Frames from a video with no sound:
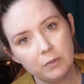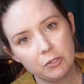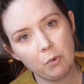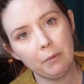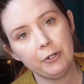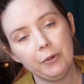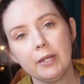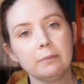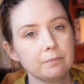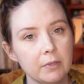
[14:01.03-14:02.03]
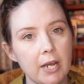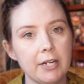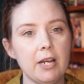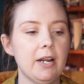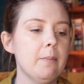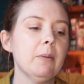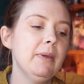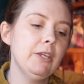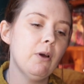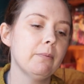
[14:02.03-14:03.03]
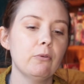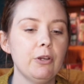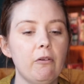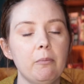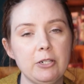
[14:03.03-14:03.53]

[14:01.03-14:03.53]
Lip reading: This is what we're doing. Yada, yada. I'm gonna pick you up, throw you over